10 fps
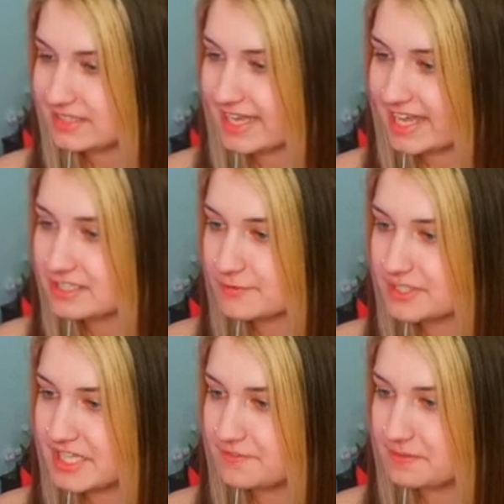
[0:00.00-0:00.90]
As for
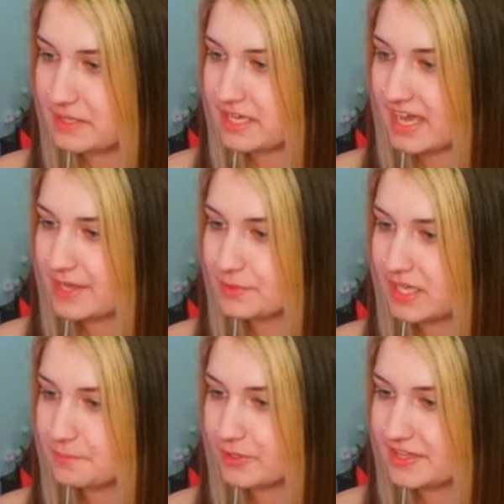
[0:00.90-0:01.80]
saving me, I will
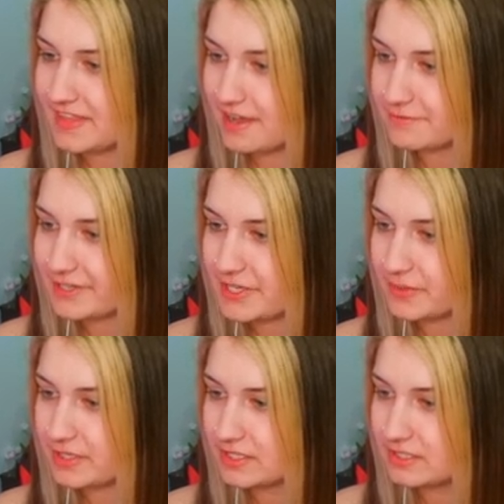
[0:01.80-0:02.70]
upgrade that for you.
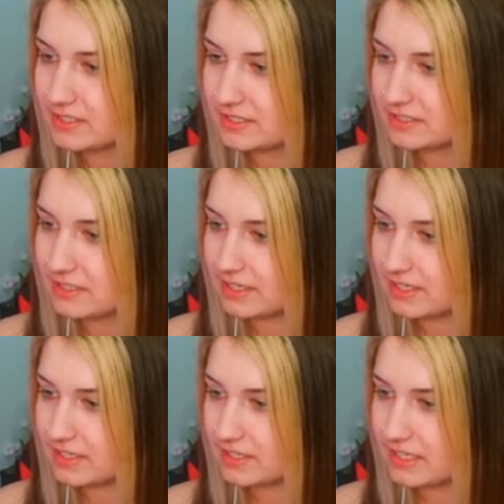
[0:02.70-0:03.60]

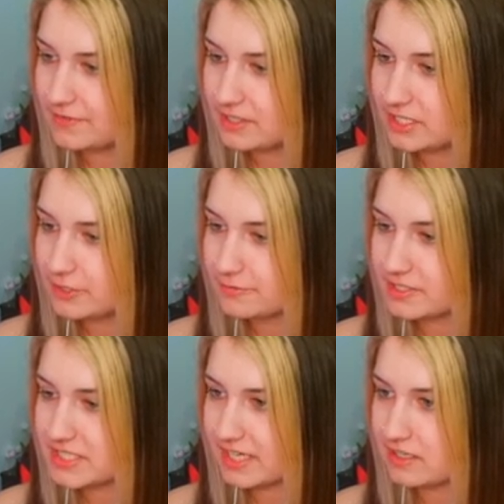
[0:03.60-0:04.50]
Uh, give it here for a
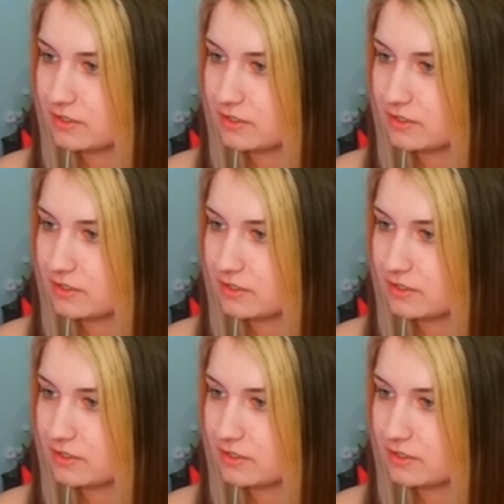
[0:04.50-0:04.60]
second.